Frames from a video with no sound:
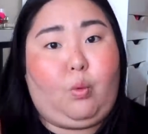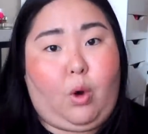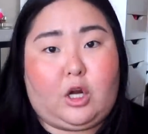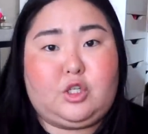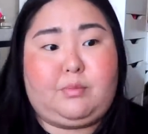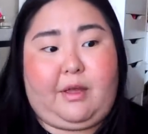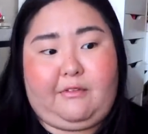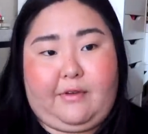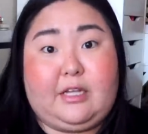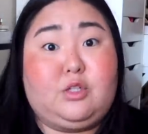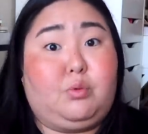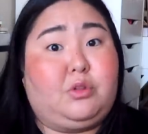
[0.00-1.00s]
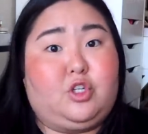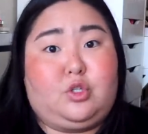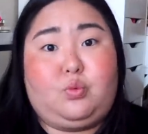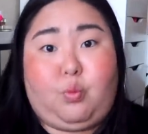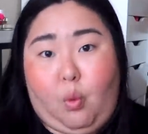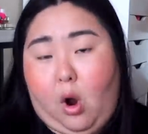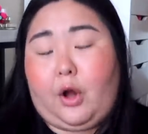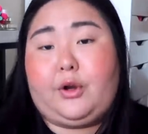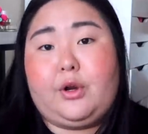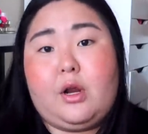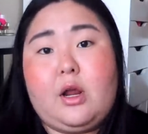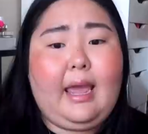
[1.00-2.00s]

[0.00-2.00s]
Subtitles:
to wash my face with just water,